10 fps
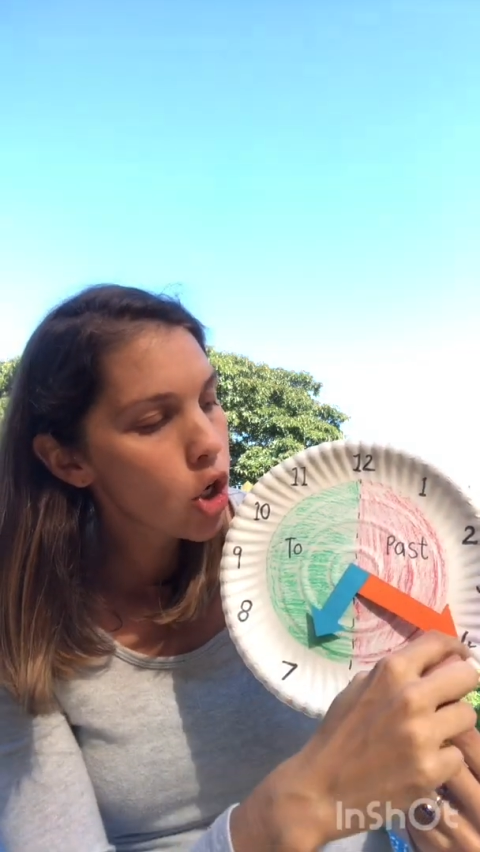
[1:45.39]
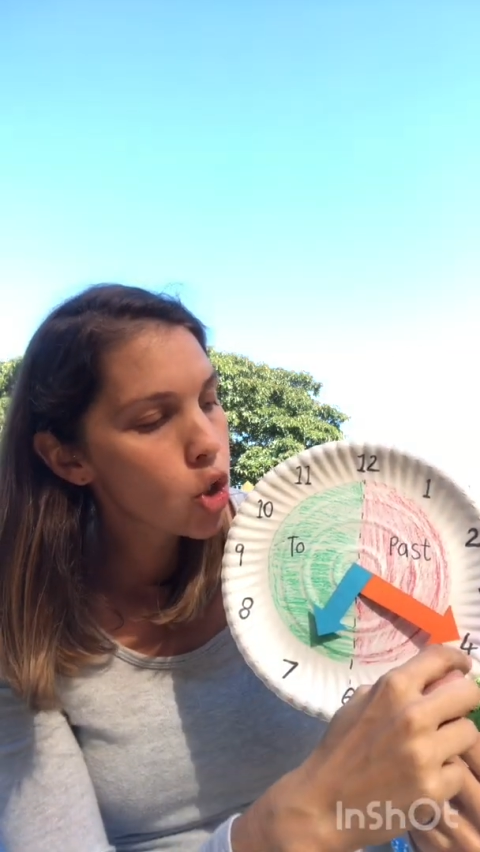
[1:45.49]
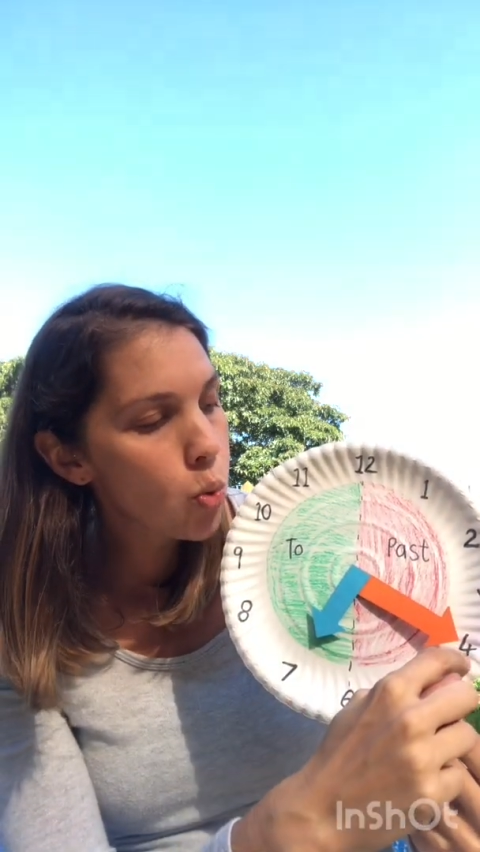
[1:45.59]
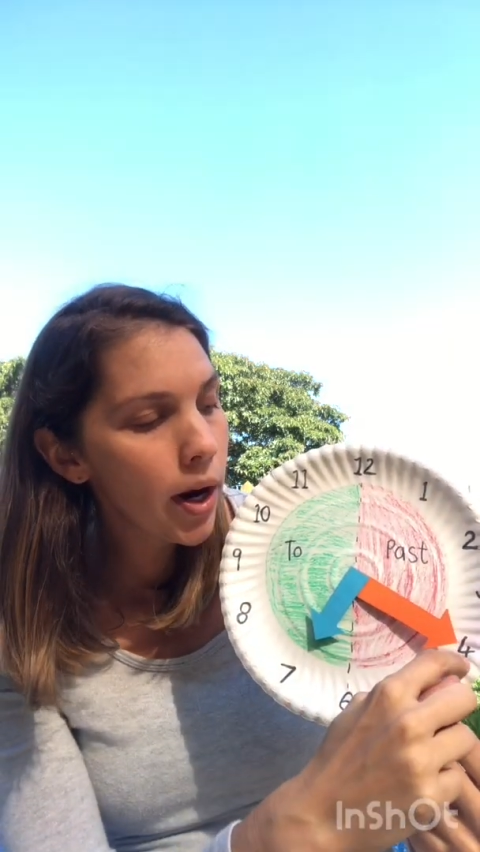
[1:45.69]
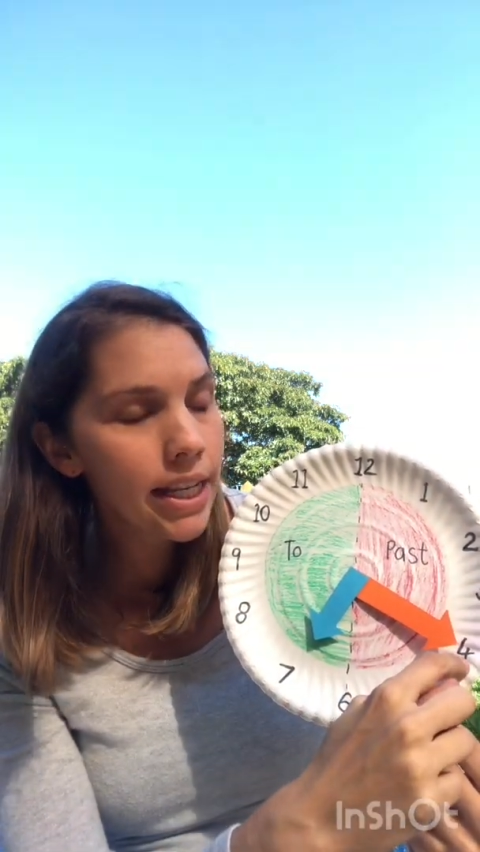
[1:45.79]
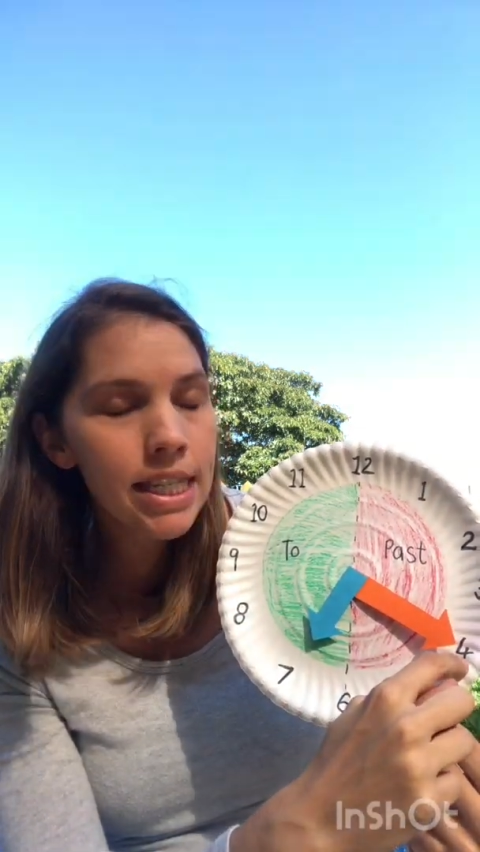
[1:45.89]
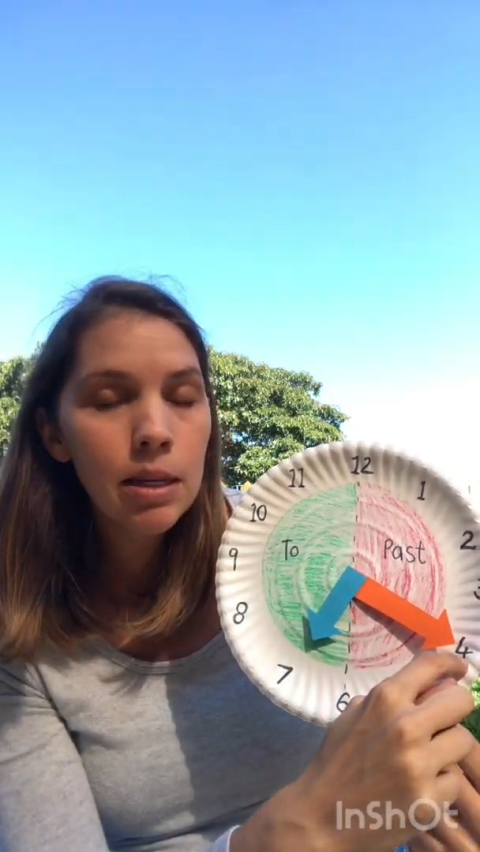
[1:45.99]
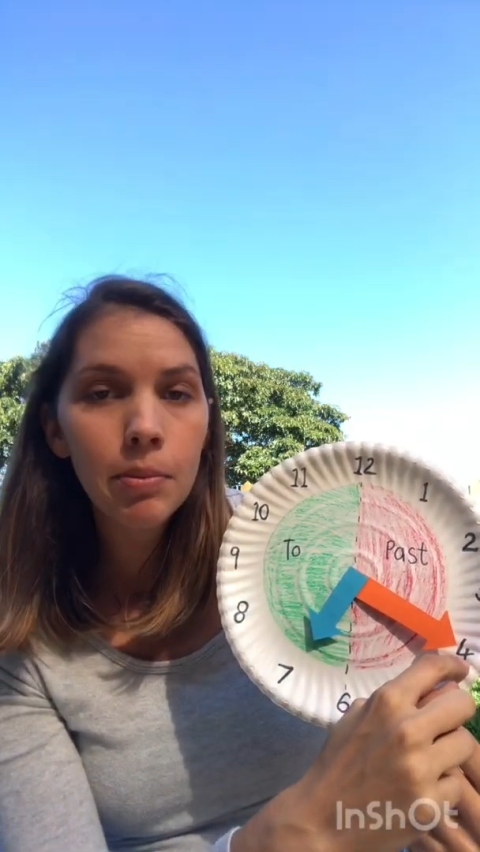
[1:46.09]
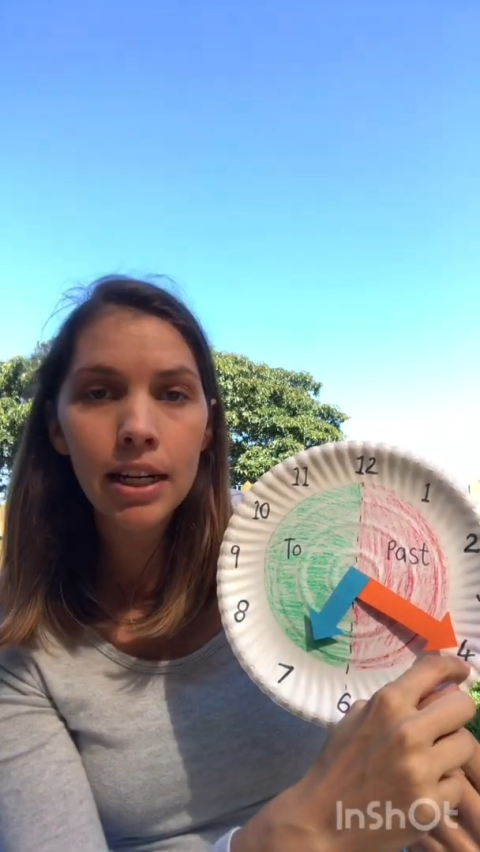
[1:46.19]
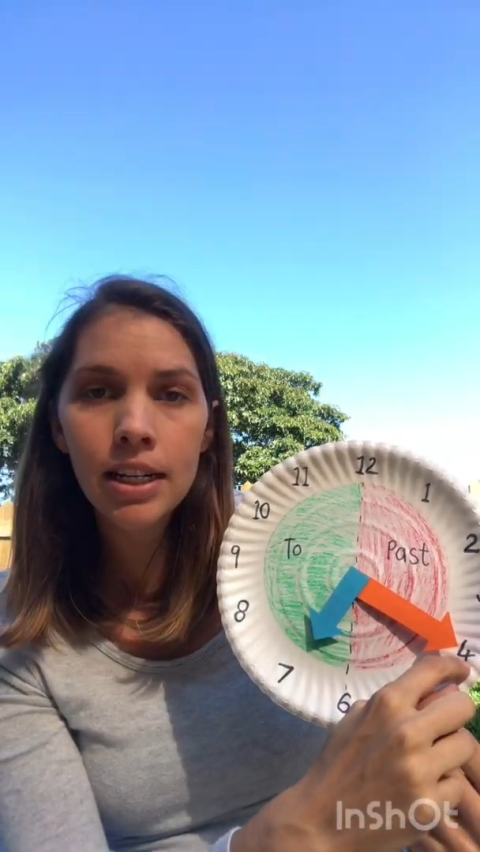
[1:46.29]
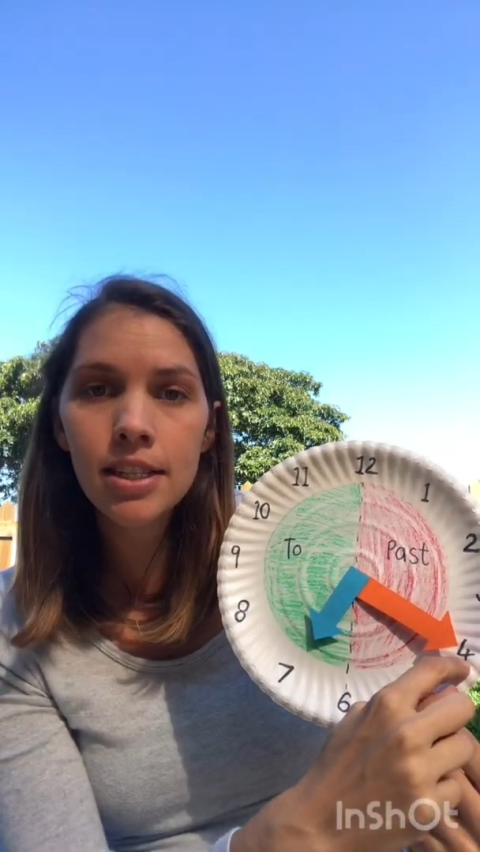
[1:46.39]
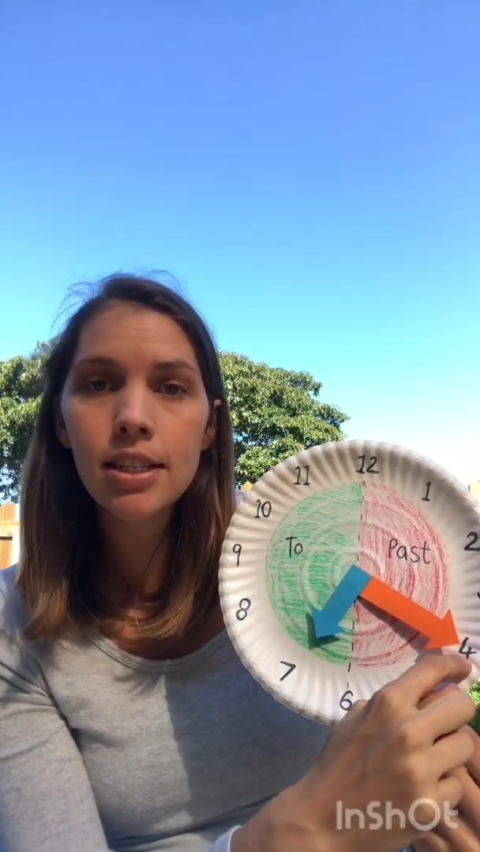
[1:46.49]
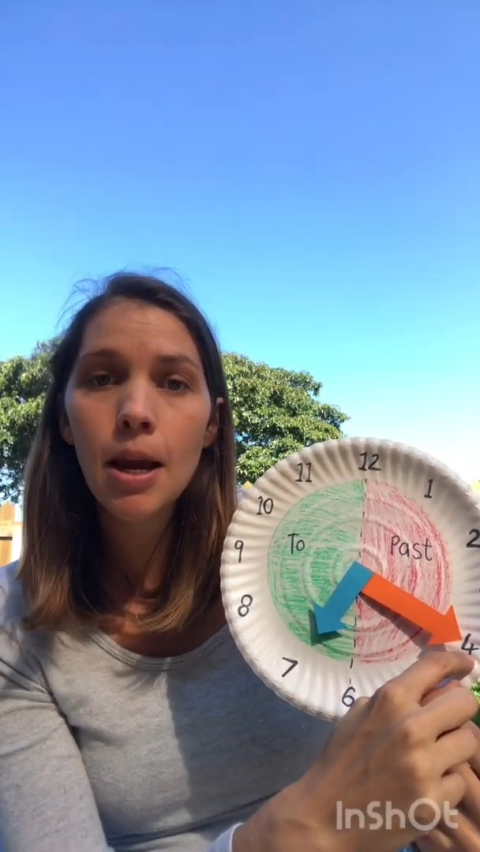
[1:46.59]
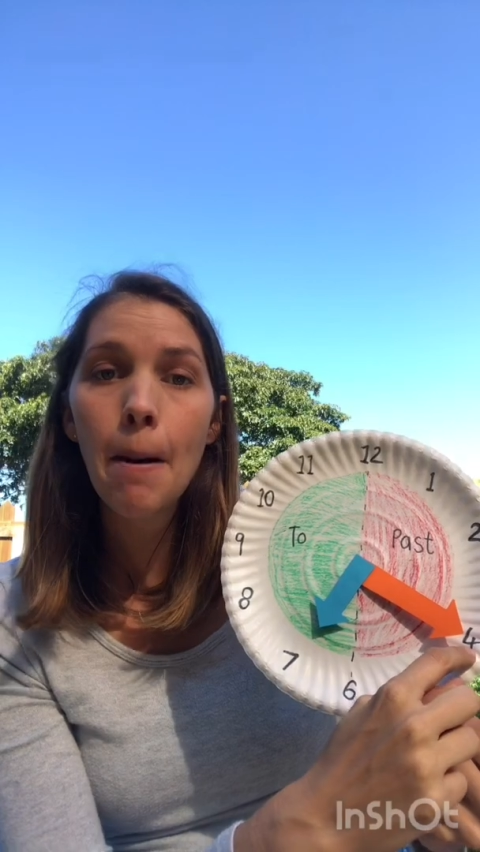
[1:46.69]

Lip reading: 20 minutes